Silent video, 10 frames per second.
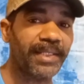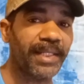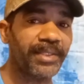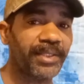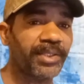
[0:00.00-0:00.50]
I
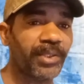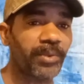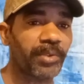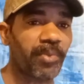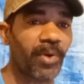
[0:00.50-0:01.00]
think it's just so
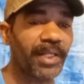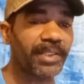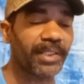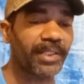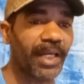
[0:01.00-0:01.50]

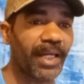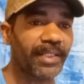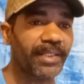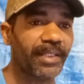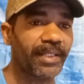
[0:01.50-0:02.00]
surprising
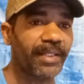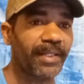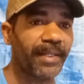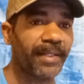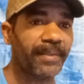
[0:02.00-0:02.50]
that
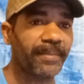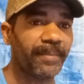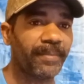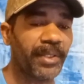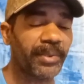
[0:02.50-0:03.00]

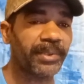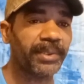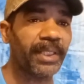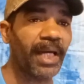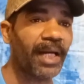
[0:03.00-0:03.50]
there's
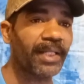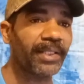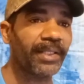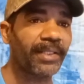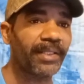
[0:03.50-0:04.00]

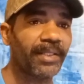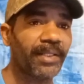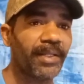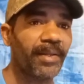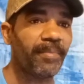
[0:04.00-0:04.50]
not
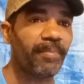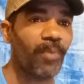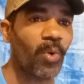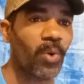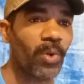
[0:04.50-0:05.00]

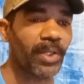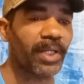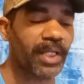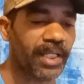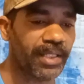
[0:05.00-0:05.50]

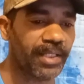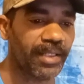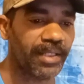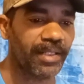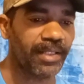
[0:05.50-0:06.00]
more
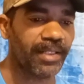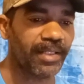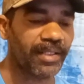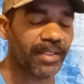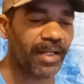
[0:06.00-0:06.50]

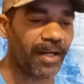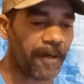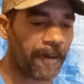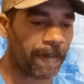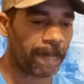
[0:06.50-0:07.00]

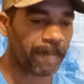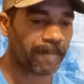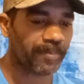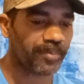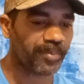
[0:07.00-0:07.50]
um,
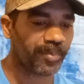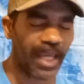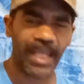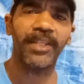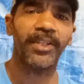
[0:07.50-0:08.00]

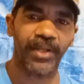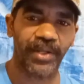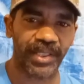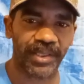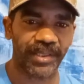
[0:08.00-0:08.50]

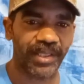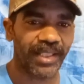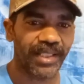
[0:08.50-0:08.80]
anger and